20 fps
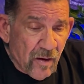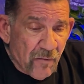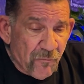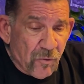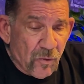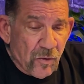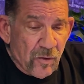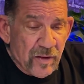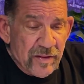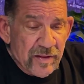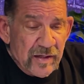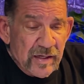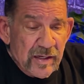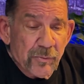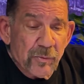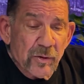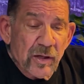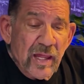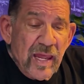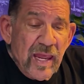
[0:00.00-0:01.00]
for he
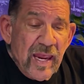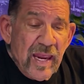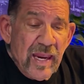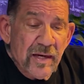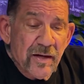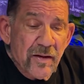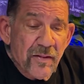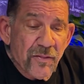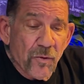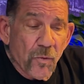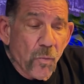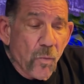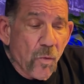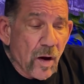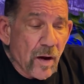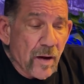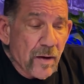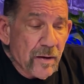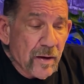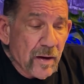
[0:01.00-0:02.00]
will hate the
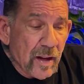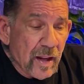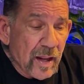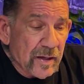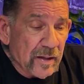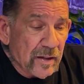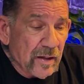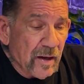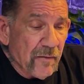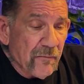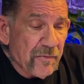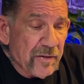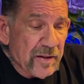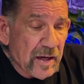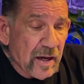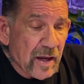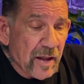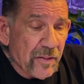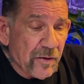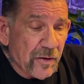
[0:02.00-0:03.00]
one and love
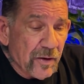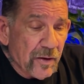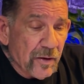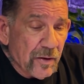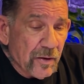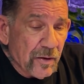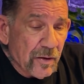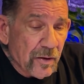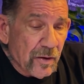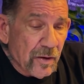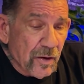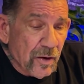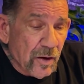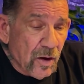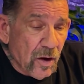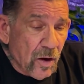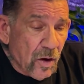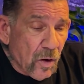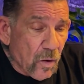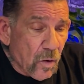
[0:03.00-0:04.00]
the other,
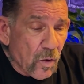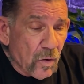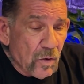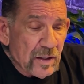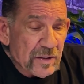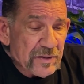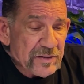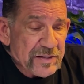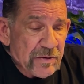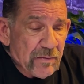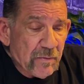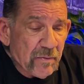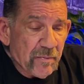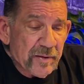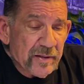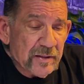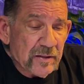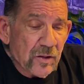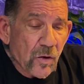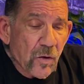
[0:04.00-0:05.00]
or else he will
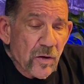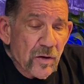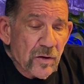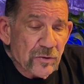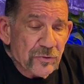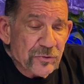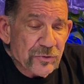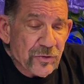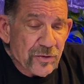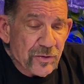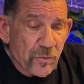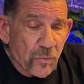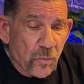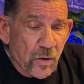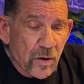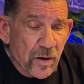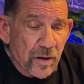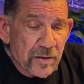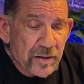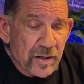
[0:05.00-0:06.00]
be loyal to the
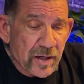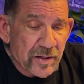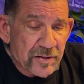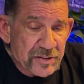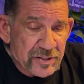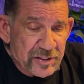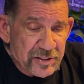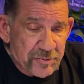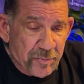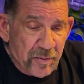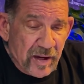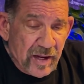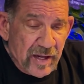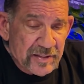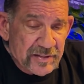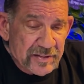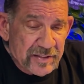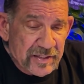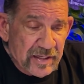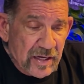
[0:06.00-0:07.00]
one and
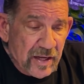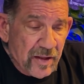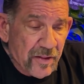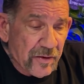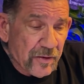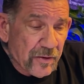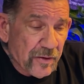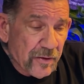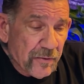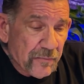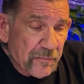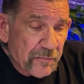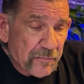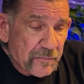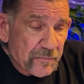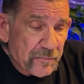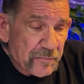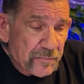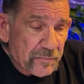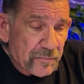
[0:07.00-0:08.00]
despise the other.
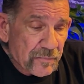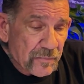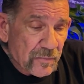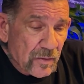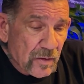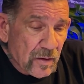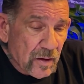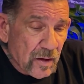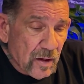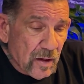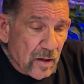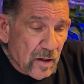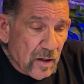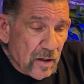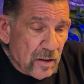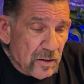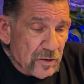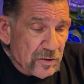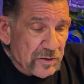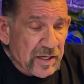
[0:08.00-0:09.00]

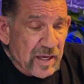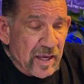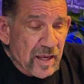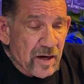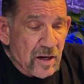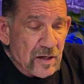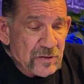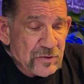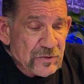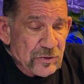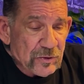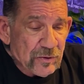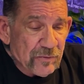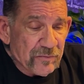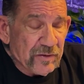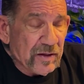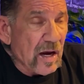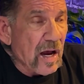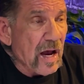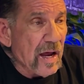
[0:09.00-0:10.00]
You cannot
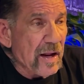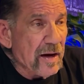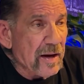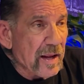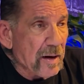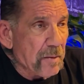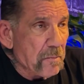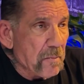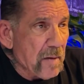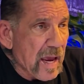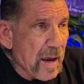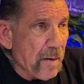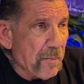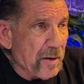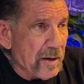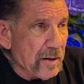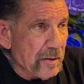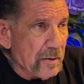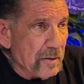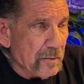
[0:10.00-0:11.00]
serve God and
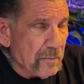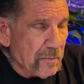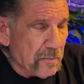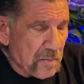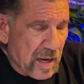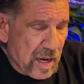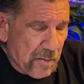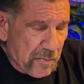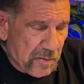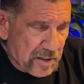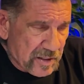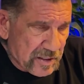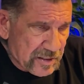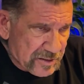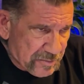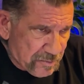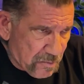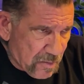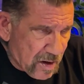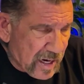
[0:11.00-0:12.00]
mammon. Mammon
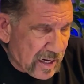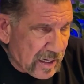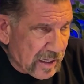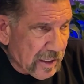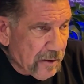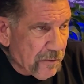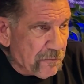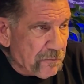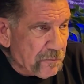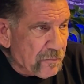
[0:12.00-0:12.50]
is money,